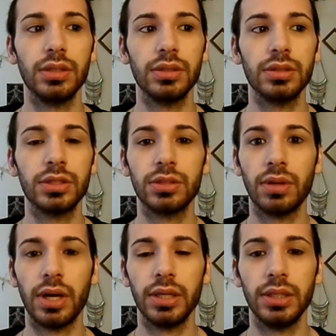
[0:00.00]

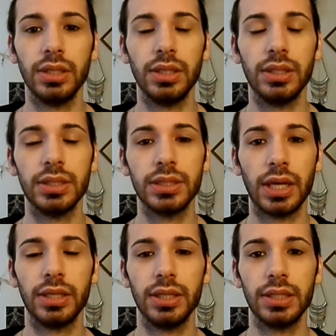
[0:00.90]
scrying and
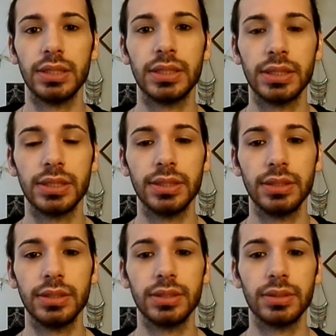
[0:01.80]
psychic
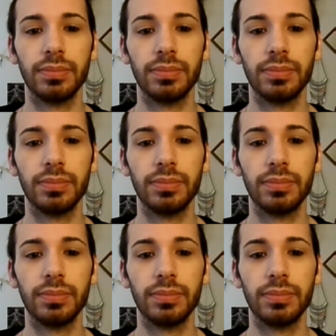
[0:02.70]
senses,